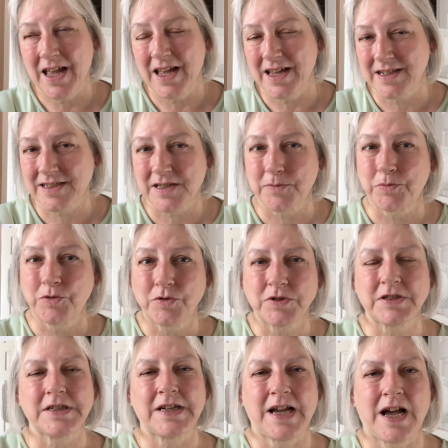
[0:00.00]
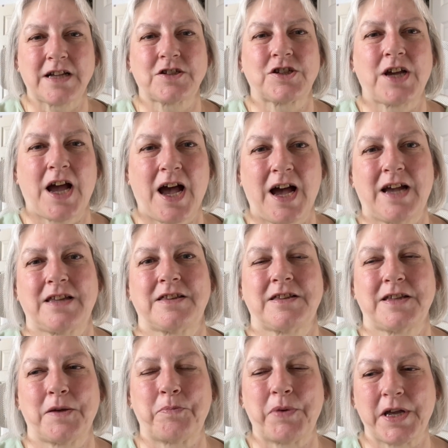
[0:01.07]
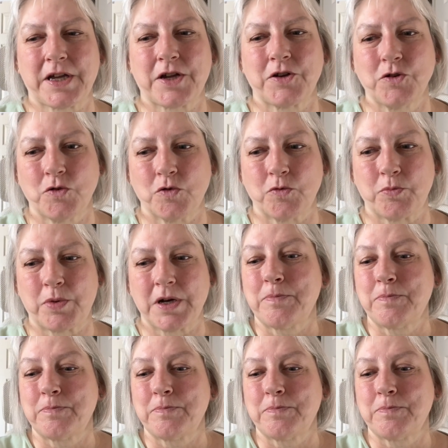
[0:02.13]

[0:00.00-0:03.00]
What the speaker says: it's the books that catch your eye that you're picking up.